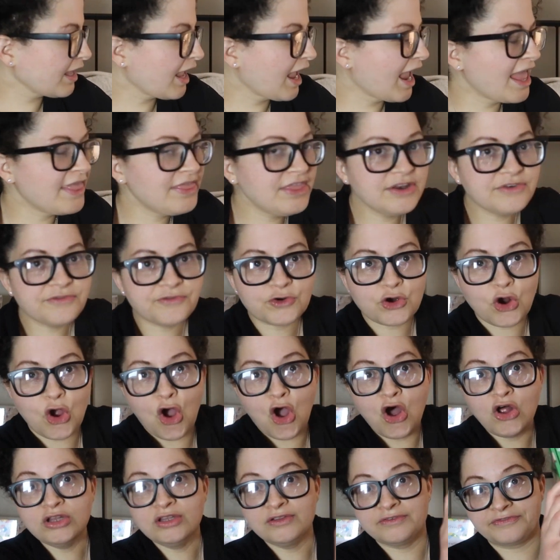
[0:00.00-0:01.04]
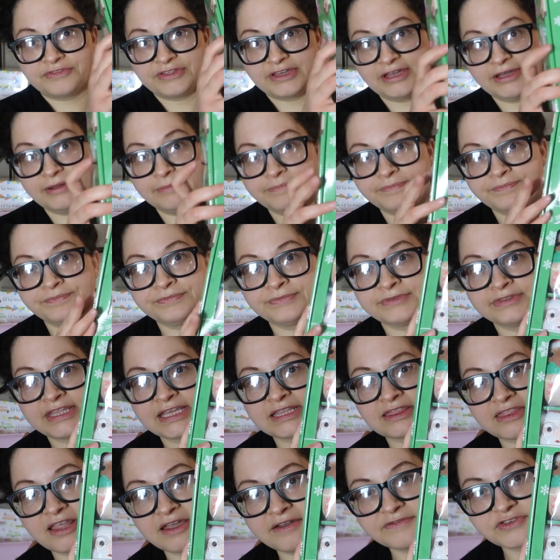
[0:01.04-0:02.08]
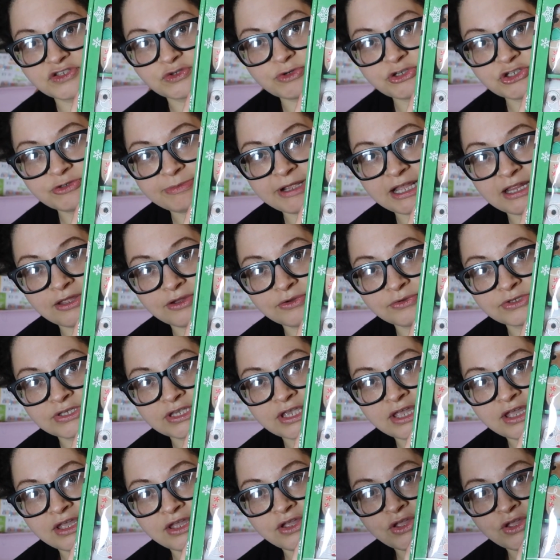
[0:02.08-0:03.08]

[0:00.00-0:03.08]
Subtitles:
And then for all of them, they love Squishmallows.